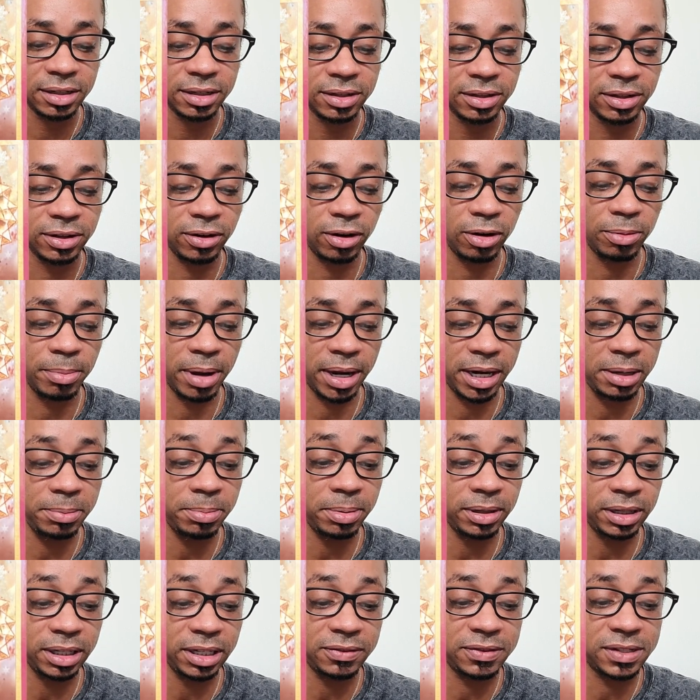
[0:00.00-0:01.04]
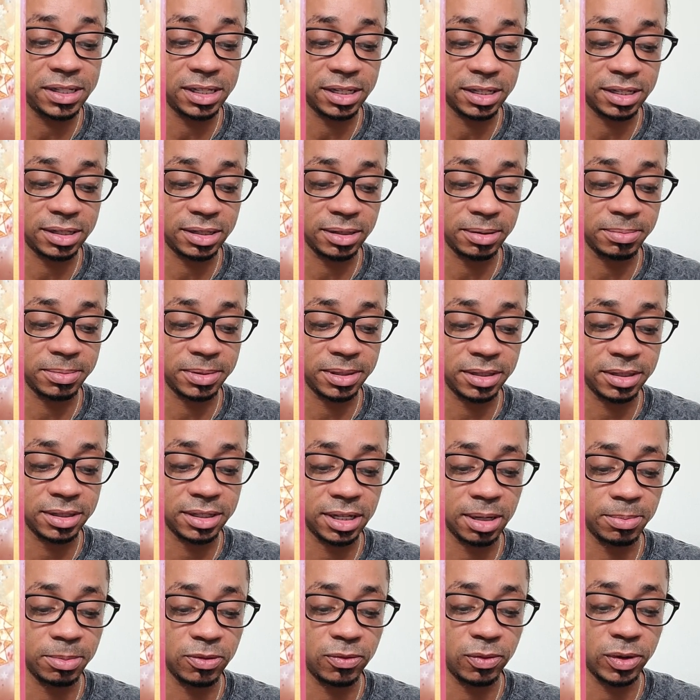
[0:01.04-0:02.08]
There are many belief systems,
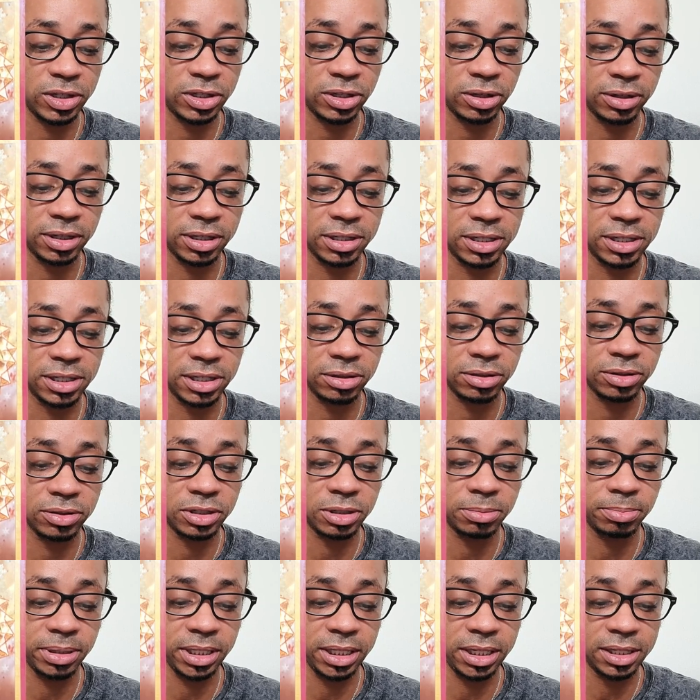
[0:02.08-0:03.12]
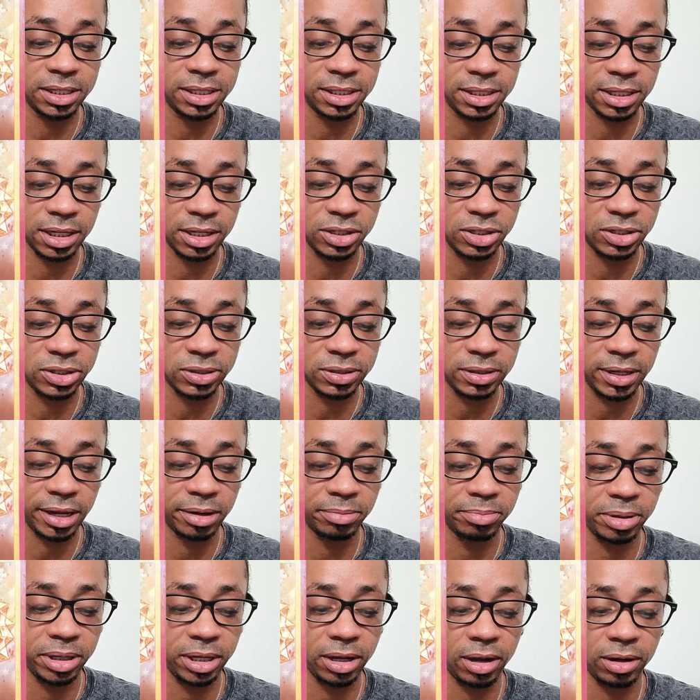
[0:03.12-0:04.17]
some of which are considered to be essential
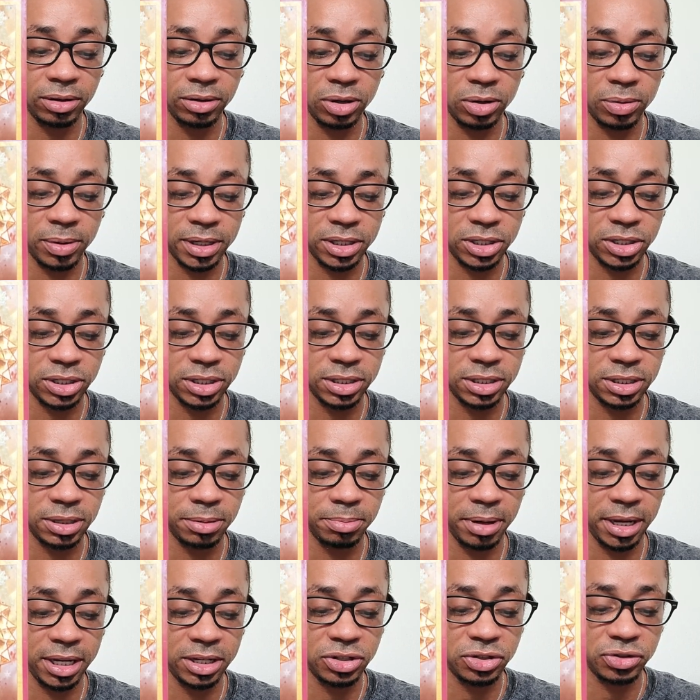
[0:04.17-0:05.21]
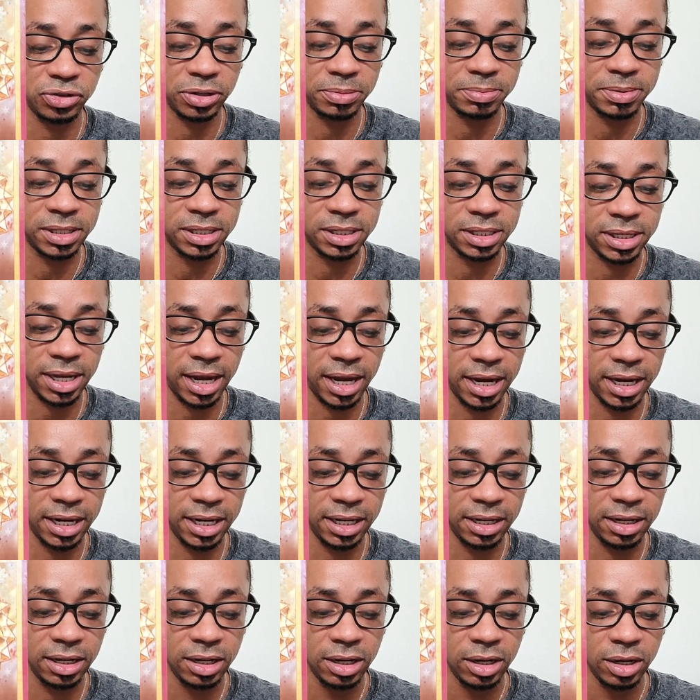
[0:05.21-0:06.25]
and beyond question to mainstream
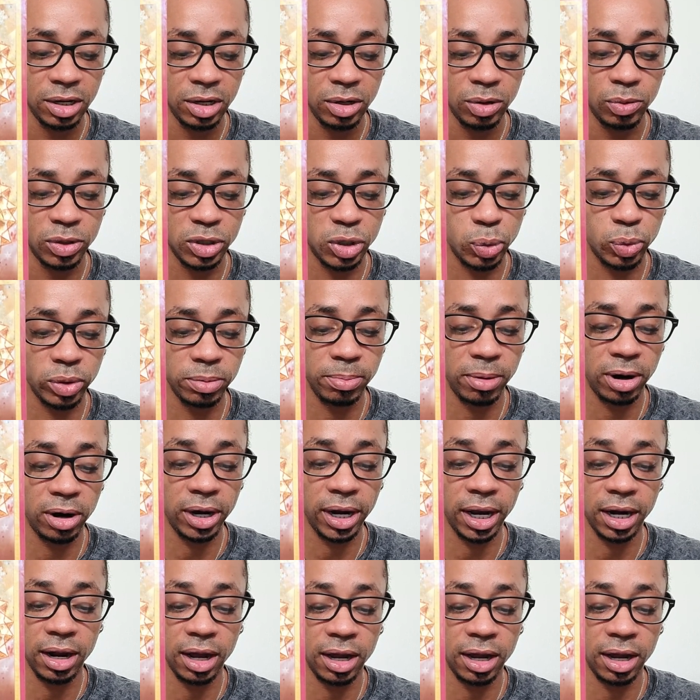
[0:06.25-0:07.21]
society, which would mark an